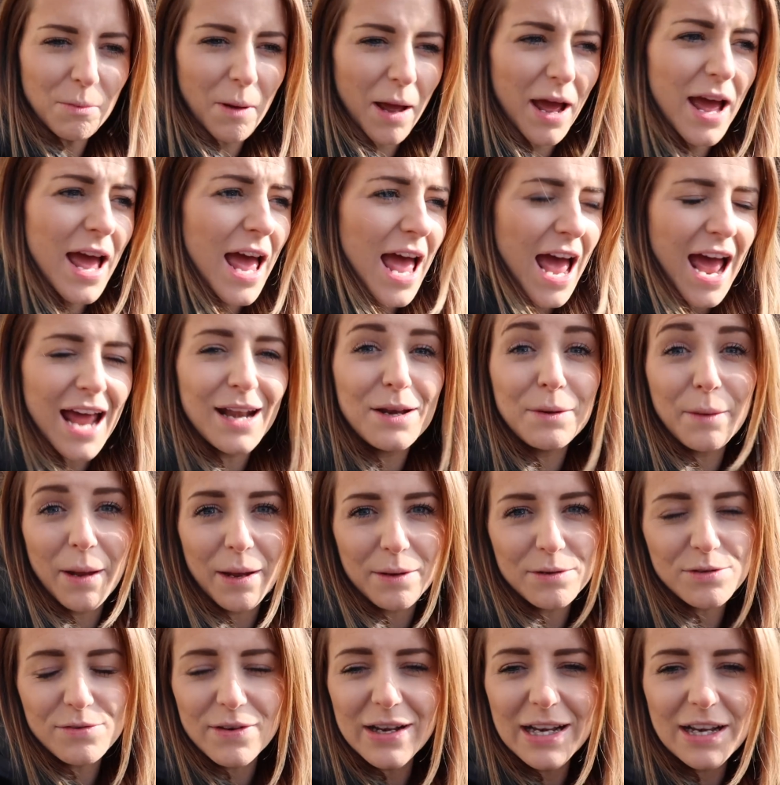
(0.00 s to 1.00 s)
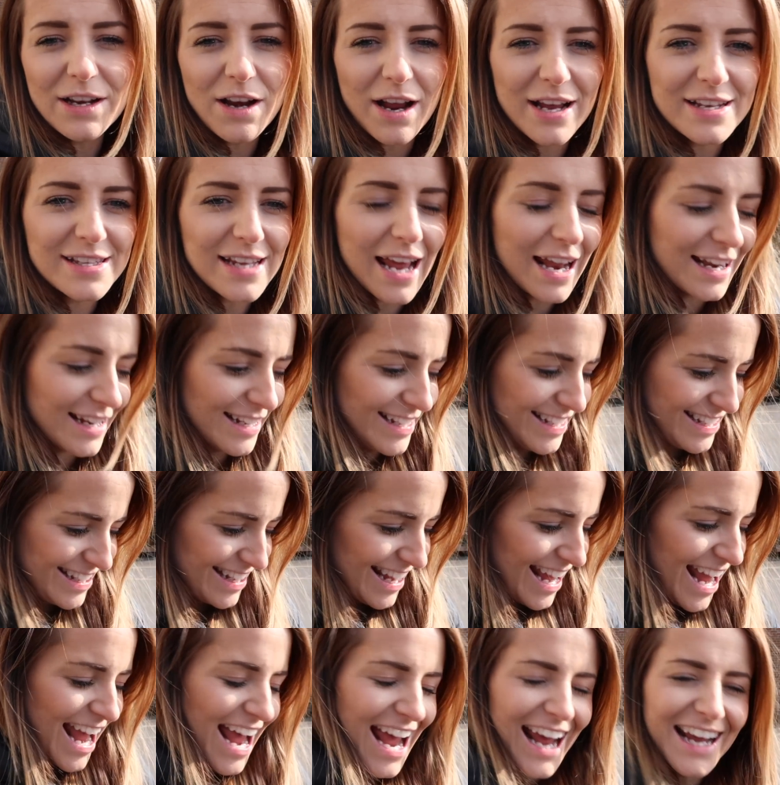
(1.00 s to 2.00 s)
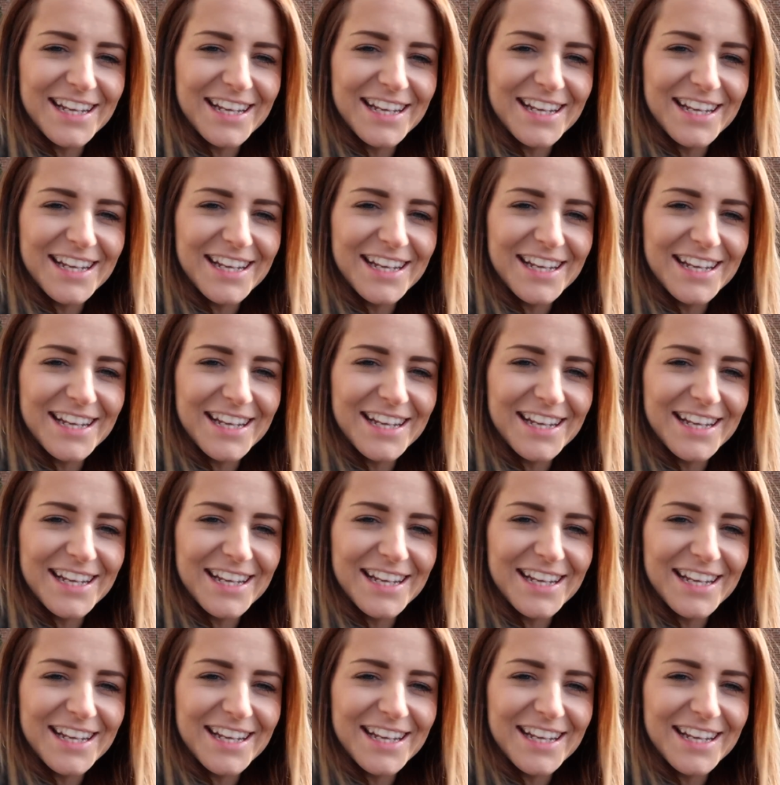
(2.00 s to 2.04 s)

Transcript: But anyway, it was really nice. And it's,